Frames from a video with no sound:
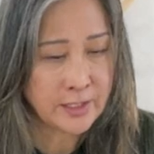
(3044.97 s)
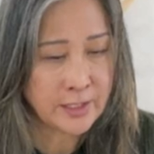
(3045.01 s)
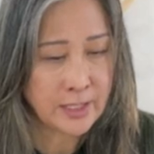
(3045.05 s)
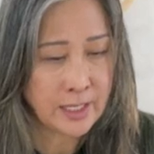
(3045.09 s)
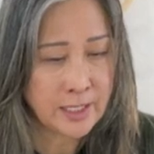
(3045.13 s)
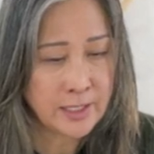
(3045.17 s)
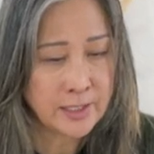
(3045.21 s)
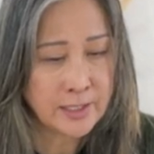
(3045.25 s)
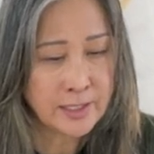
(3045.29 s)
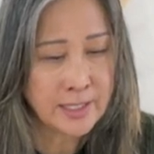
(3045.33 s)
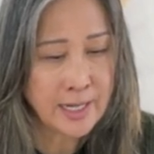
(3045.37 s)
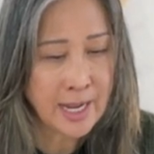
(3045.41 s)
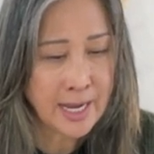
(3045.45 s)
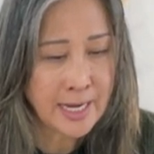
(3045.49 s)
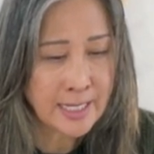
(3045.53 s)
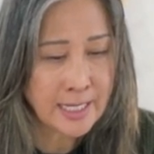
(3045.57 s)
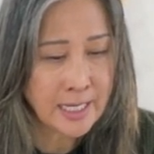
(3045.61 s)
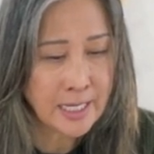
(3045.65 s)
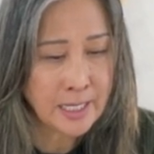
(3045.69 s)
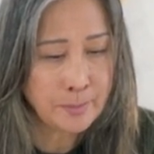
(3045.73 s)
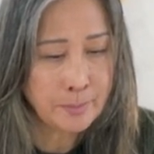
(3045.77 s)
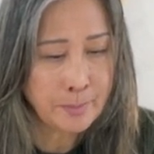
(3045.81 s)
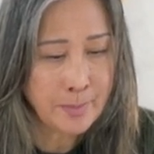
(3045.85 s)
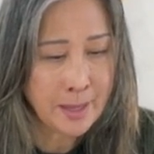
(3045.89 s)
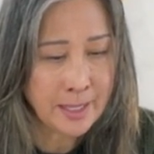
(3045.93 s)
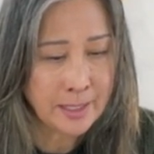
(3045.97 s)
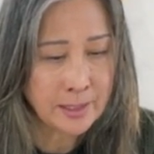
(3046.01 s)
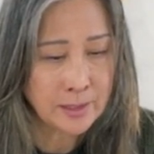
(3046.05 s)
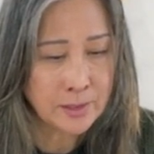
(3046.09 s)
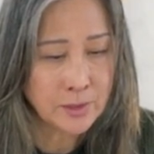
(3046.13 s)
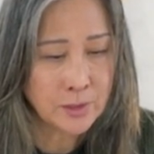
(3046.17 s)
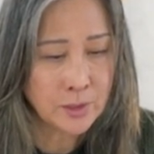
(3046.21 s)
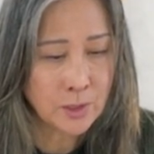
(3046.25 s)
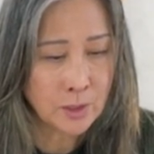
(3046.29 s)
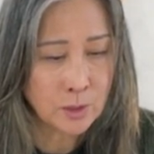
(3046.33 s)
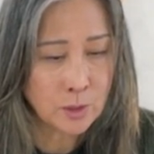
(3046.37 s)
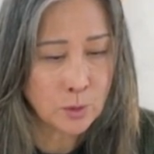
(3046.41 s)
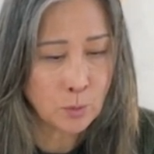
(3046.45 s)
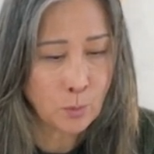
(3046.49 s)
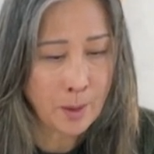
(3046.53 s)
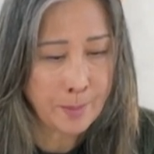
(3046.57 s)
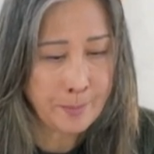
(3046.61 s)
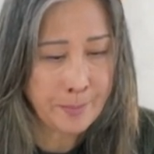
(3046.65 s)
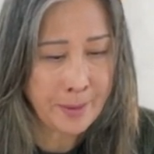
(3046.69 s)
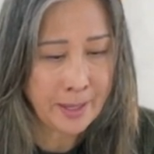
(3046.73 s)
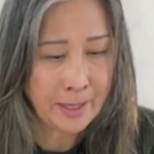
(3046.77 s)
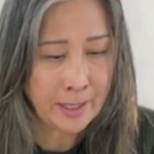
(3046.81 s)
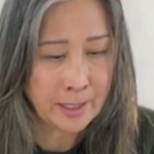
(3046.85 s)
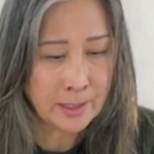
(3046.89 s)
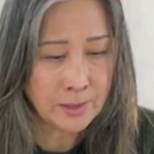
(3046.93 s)
is Nike Men's
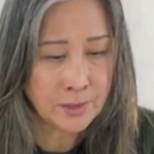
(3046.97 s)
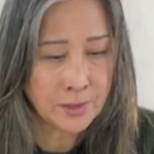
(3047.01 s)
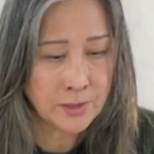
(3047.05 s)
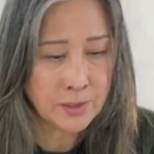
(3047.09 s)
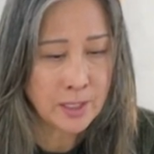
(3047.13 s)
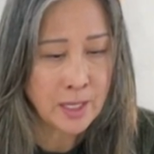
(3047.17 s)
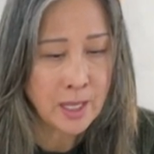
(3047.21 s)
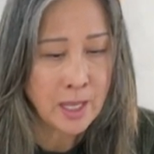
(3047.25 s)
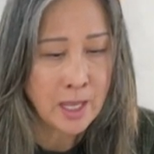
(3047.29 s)
Sweatpants